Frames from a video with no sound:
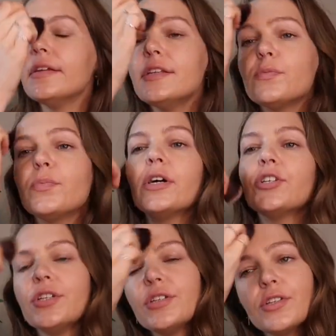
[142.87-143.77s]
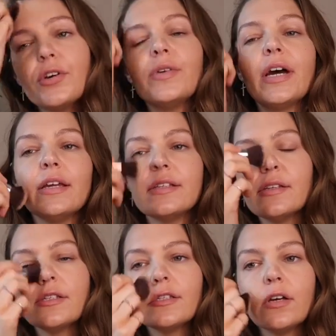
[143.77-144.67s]
This brush is so nice
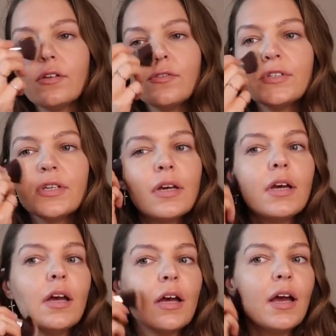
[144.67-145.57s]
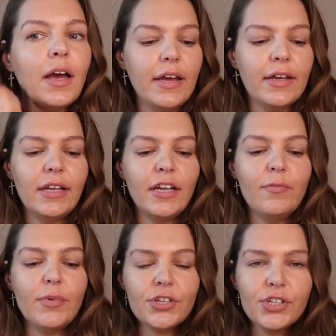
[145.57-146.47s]
and soft, and I
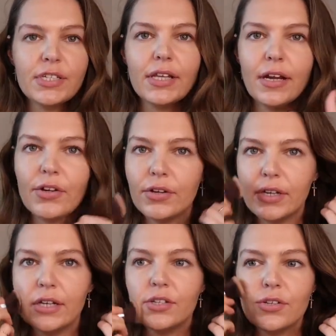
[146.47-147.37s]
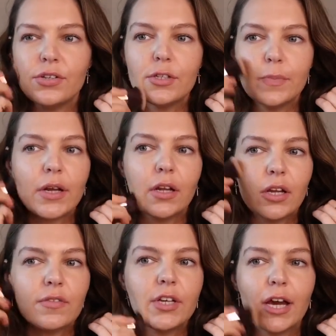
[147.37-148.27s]
love brushes that I don't need to spend a
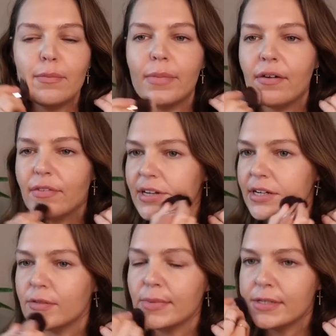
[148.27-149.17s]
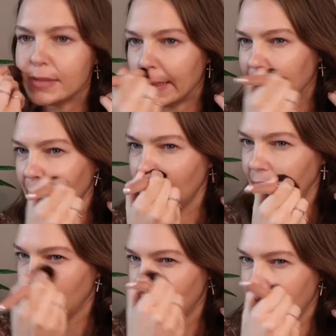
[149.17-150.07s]
lot of time buffing into my skin,
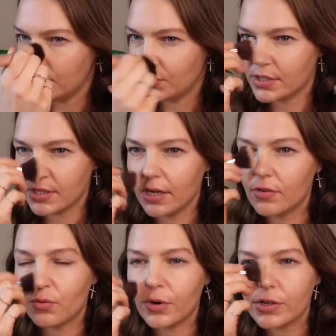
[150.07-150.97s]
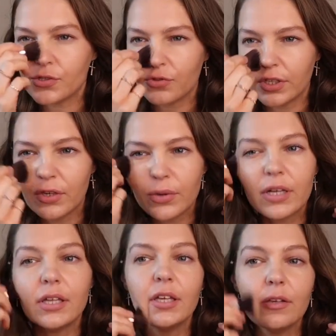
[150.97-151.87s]
and just kind of works really
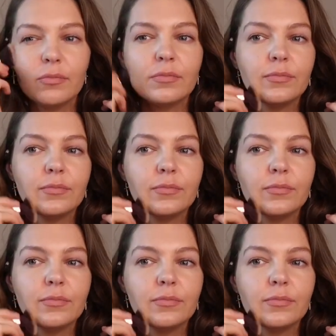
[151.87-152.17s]
quickly.